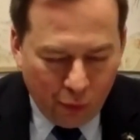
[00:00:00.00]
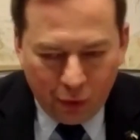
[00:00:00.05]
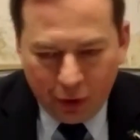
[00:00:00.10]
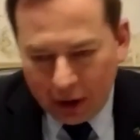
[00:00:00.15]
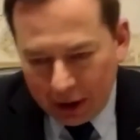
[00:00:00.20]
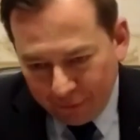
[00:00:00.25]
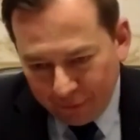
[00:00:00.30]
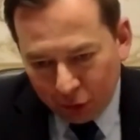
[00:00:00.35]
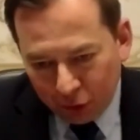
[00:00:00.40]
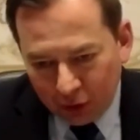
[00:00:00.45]

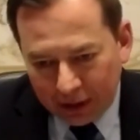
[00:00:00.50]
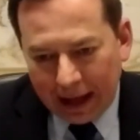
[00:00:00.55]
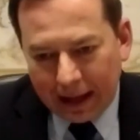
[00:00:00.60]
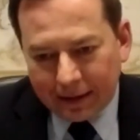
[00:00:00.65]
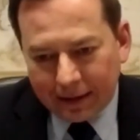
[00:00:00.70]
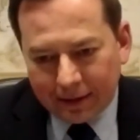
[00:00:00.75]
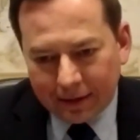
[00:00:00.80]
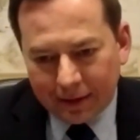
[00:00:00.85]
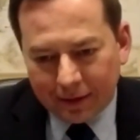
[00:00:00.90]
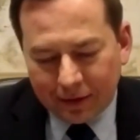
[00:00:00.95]
If you look
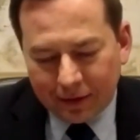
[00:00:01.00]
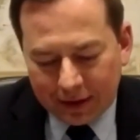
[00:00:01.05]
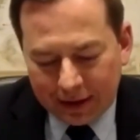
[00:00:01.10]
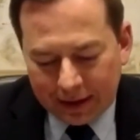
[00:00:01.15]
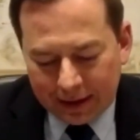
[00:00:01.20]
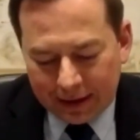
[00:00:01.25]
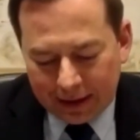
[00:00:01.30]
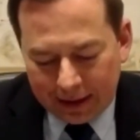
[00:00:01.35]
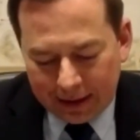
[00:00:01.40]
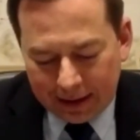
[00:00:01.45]
at
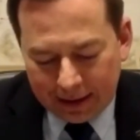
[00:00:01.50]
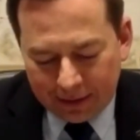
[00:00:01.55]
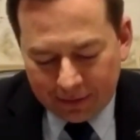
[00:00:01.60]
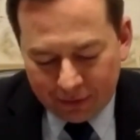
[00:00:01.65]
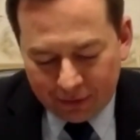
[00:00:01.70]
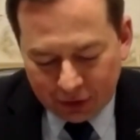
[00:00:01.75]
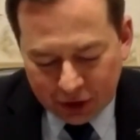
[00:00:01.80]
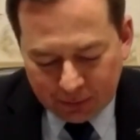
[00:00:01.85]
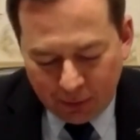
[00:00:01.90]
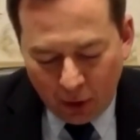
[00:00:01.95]
the
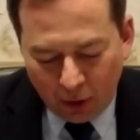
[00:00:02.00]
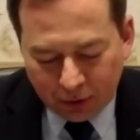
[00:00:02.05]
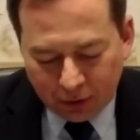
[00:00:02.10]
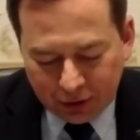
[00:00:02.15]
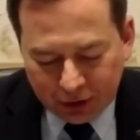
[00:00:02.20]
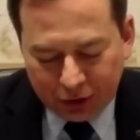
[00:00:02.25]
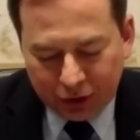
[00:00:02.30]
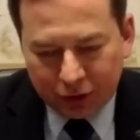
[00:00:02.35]
response